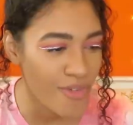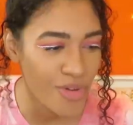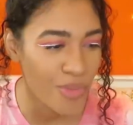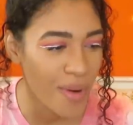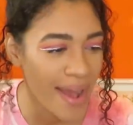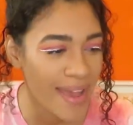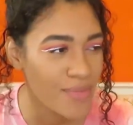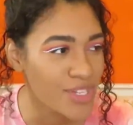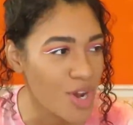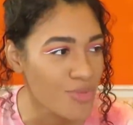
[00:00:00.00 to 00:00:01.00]
other way.
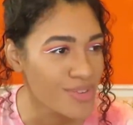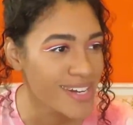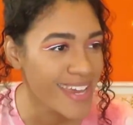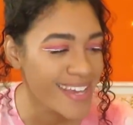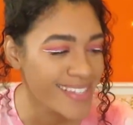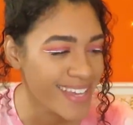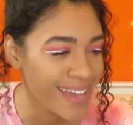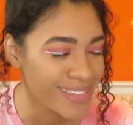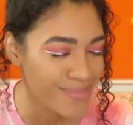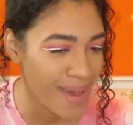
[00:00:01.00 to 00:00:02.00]
We don't need
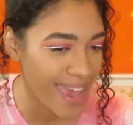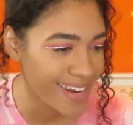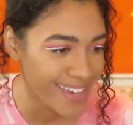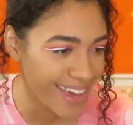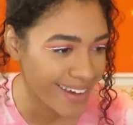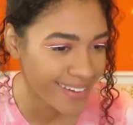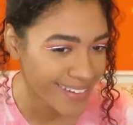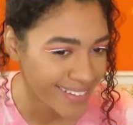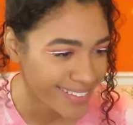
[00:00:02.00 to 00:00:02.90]
Dancemania.